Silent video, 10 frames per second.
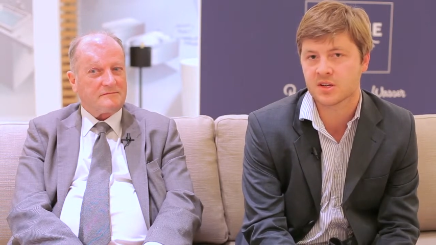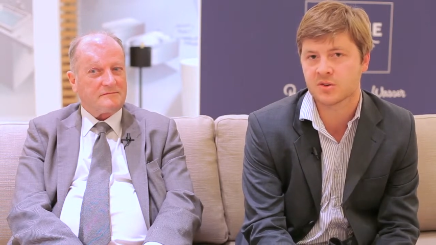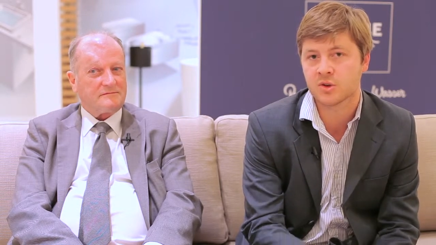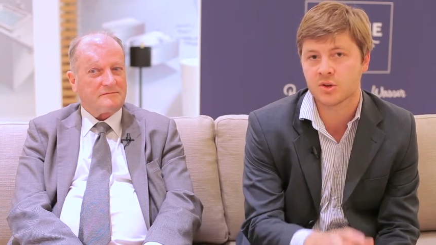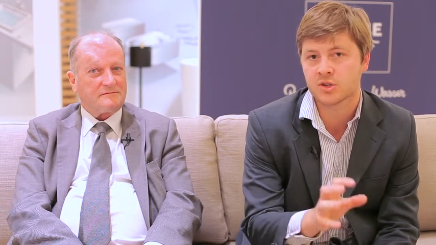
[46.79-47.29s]
Speaker 1: So
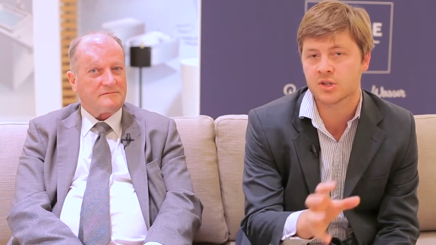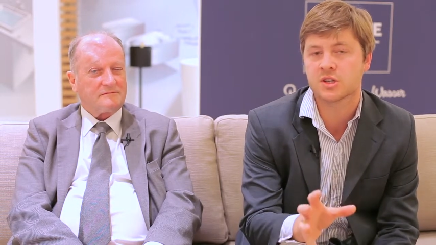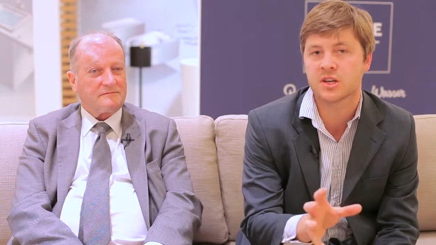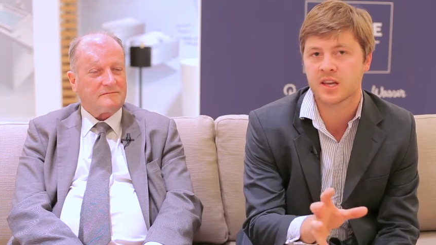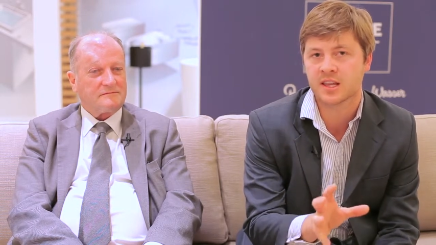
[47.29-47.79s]
not just
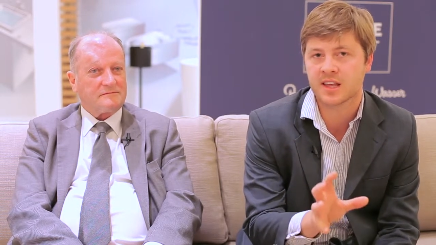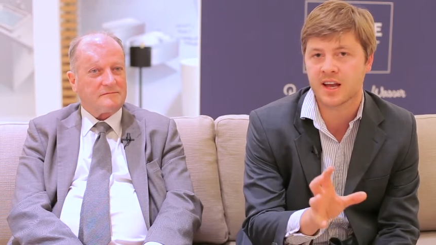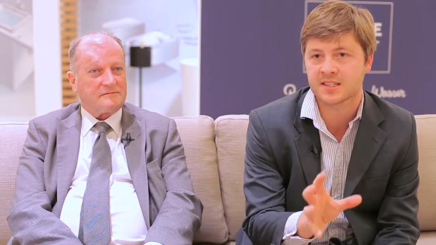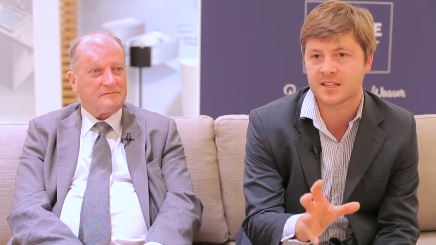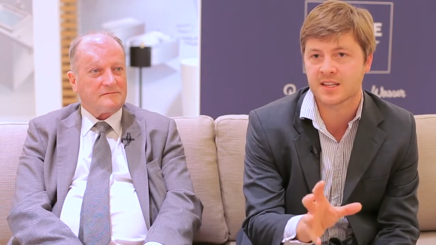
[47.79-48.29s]
looking at the
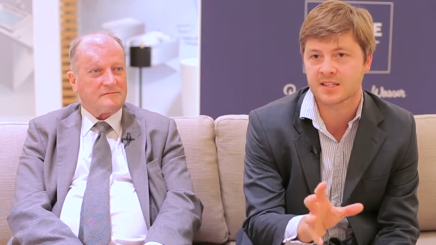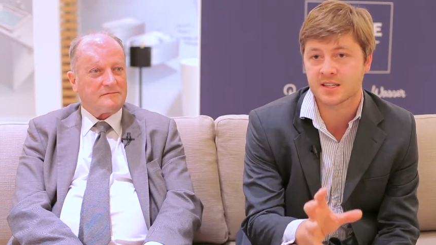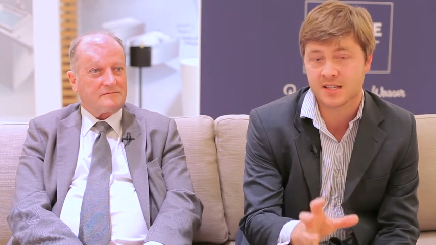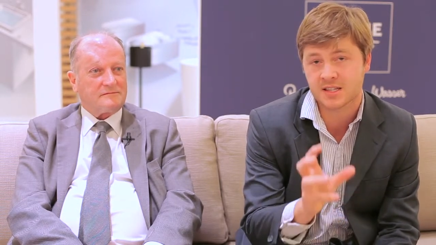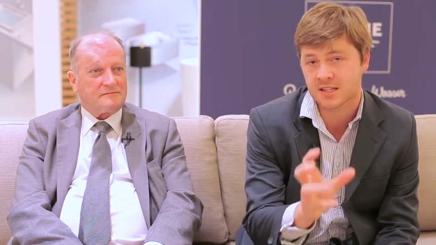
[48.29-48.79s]

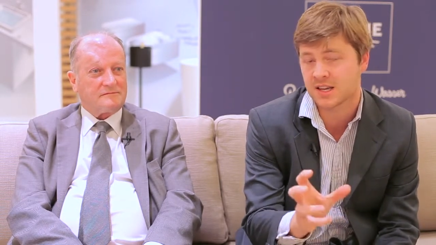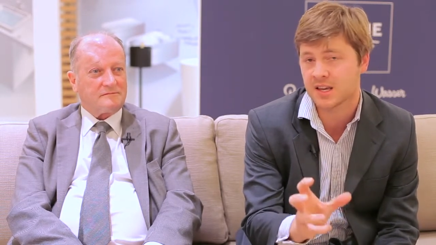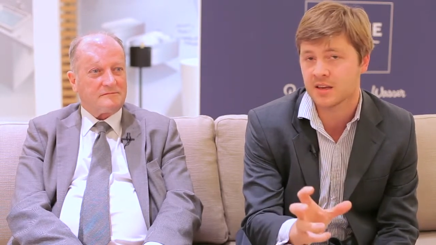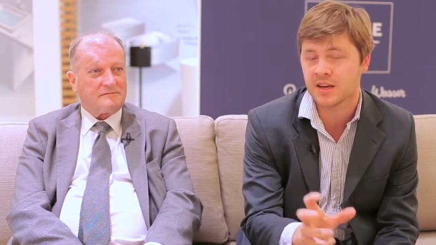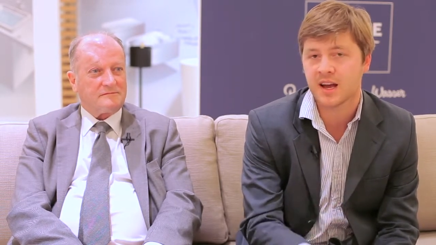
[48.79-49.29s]
aesthetics, that's a
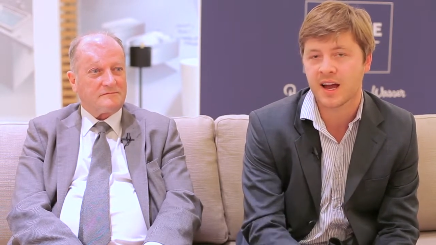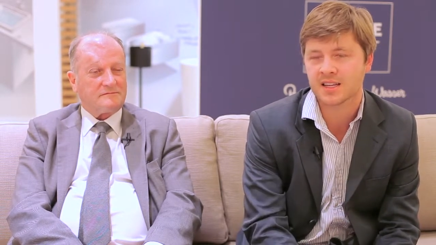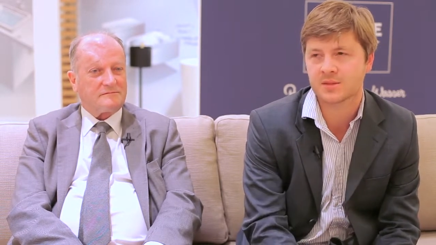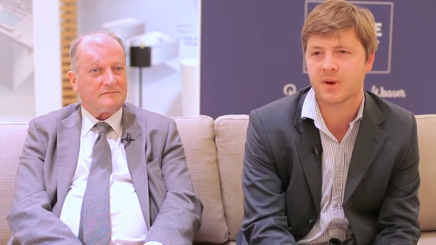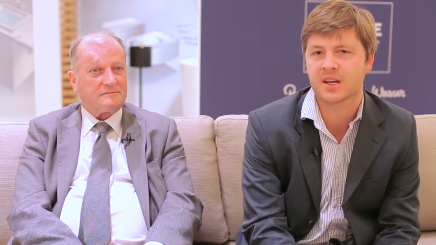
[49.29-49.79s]
key
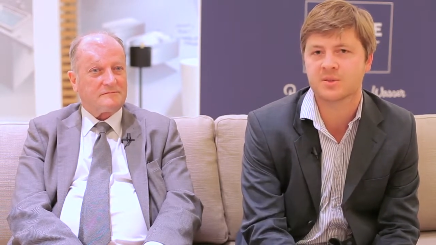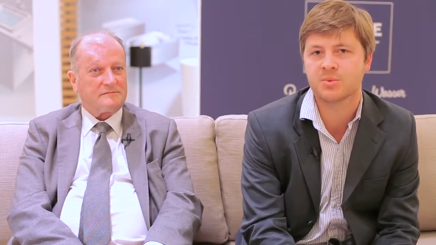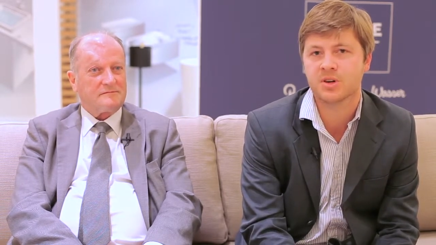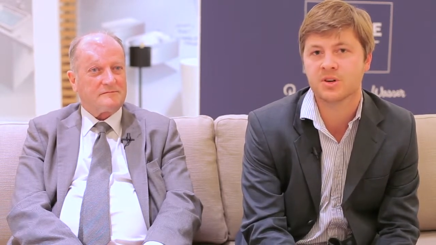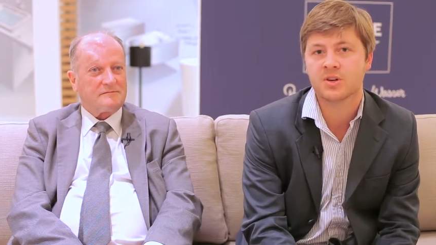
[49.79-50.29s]
aspect,
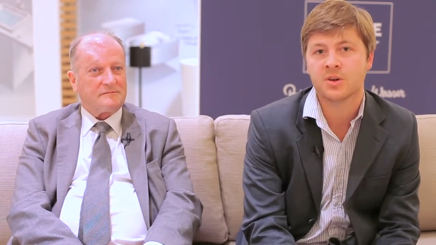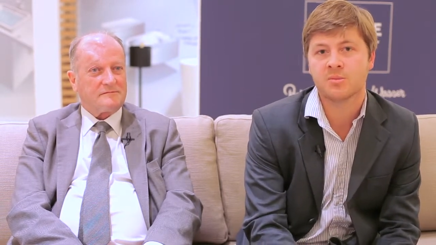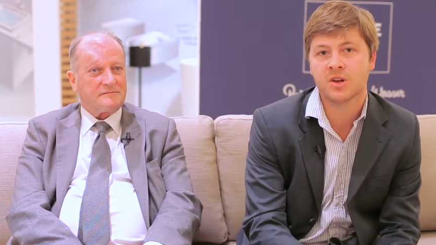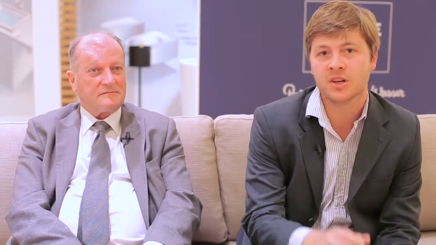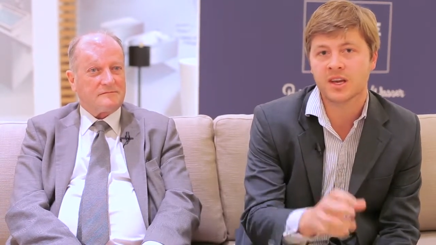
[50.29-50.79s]
but,
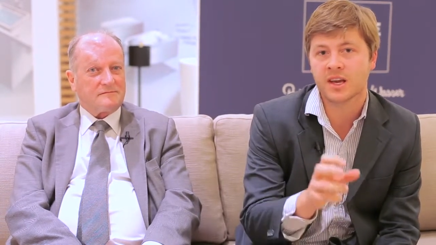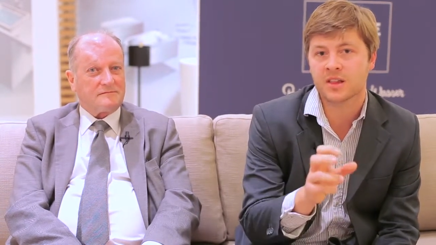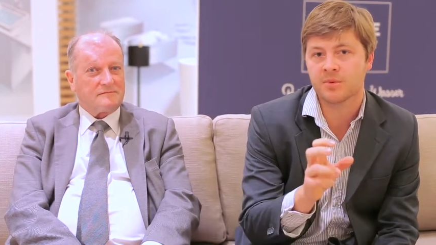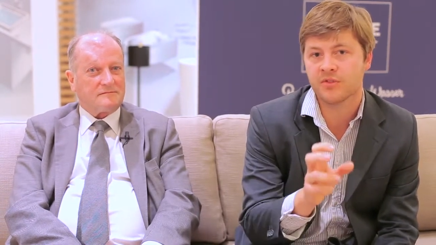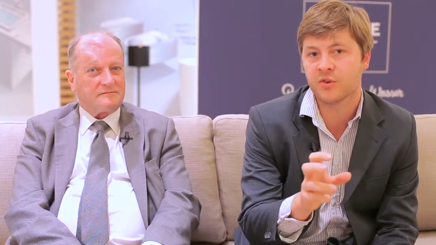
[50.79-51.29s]
but looking at
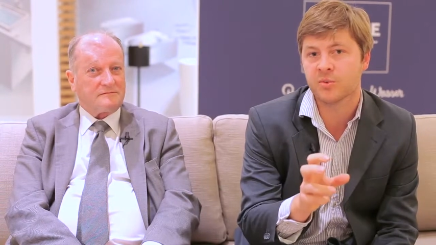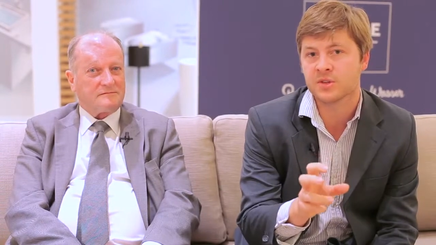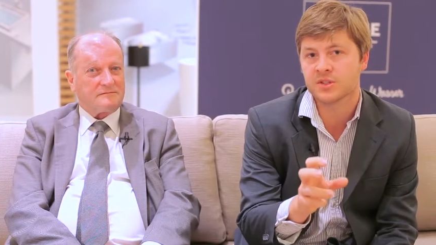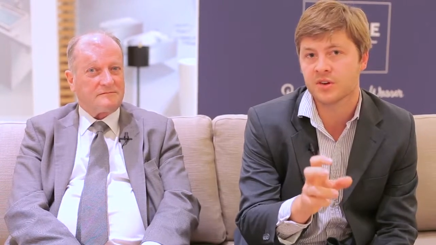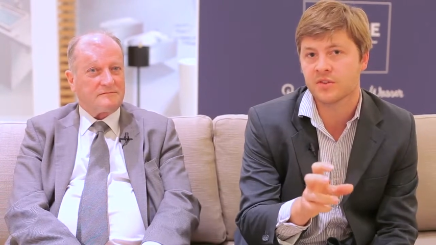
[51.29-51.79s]
the
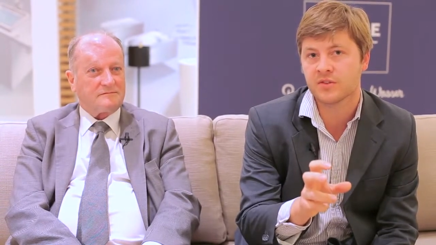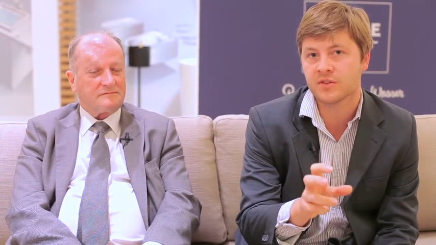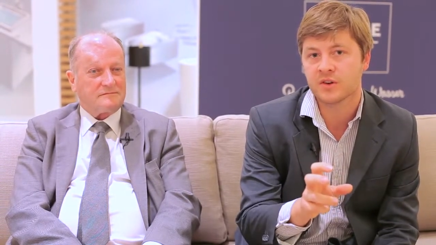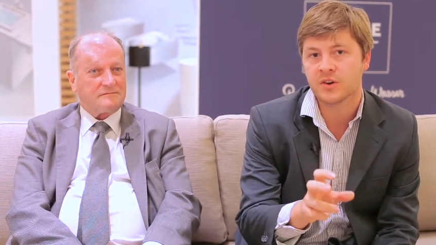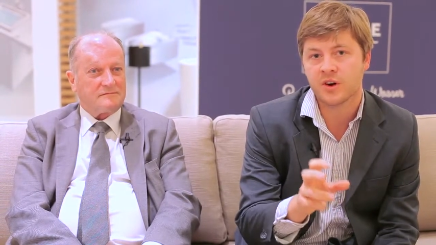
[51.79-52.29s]
performance of,
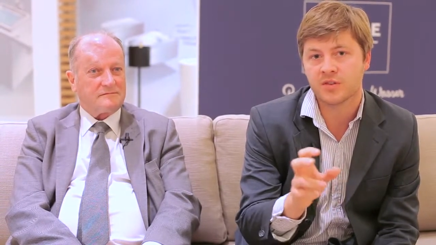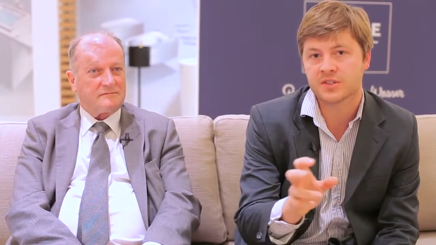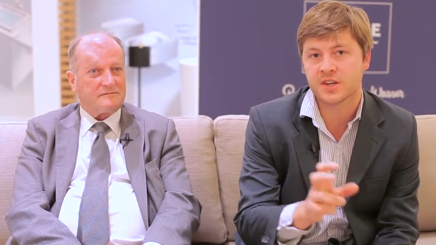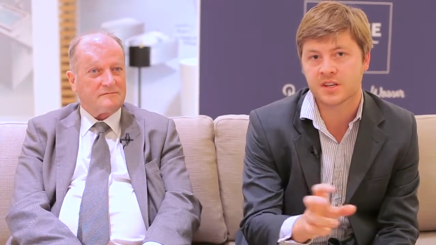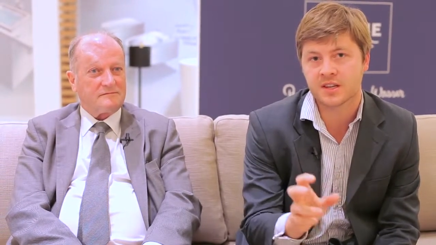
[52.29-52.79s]
of
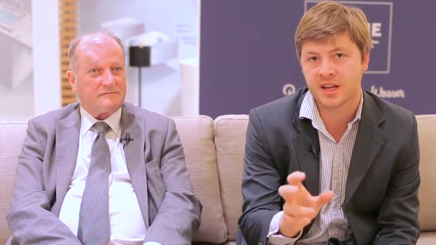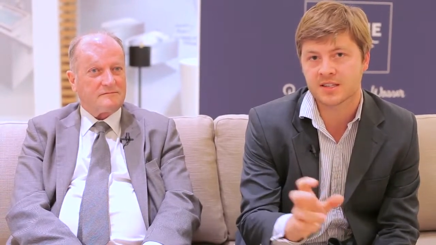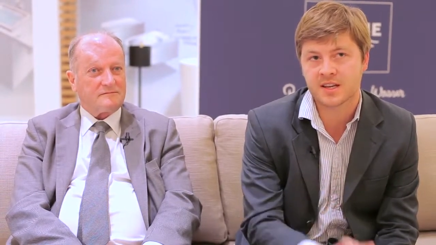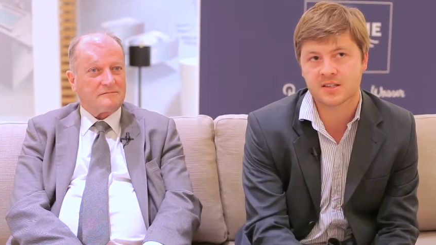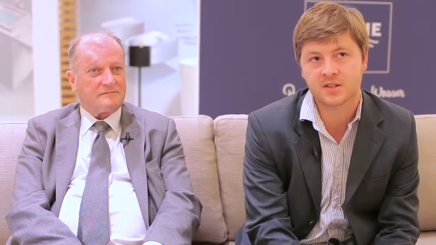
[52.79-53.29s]
certain
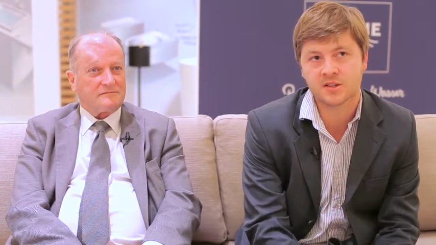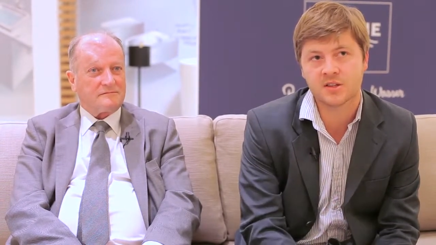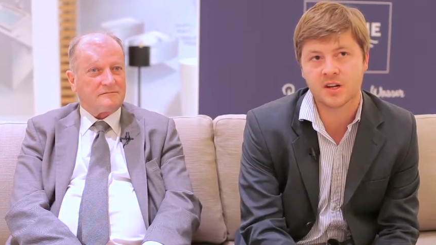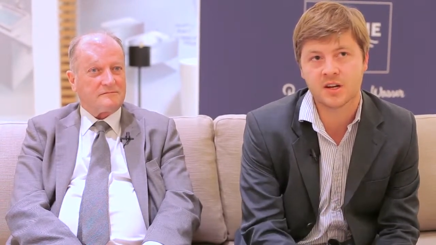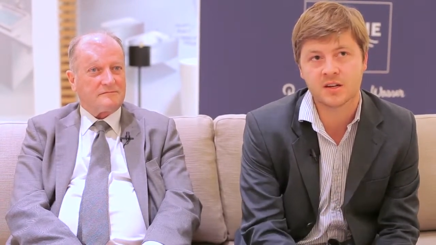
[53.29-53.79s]

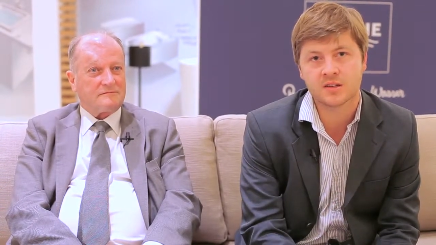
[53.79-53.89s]
aesthetical uh,